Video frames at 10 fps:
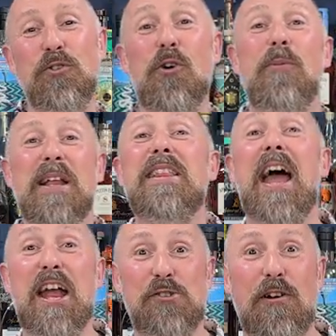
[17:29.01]
Normally, the
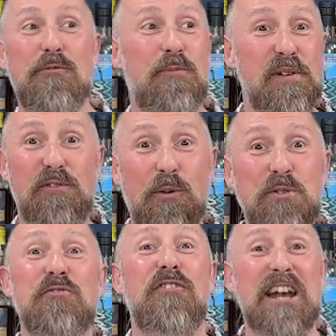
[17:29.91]
Hedgerow
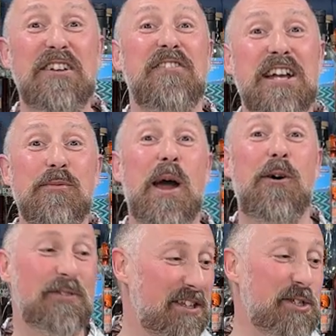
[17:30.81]
performs really, really
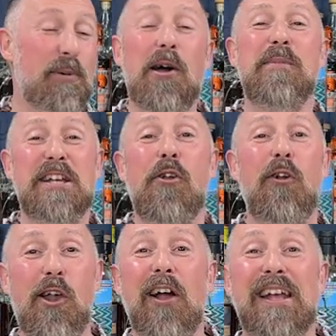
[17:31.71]
well, despite me
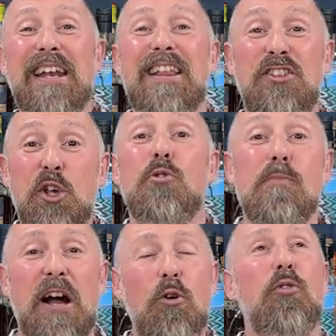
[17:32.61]
not liking it too
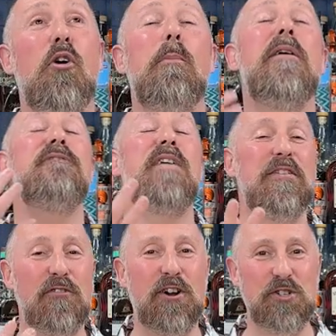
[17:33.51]
much, or not my
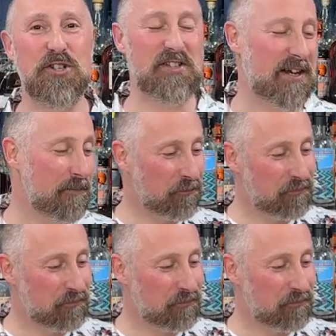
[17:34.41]
favourite, I should say.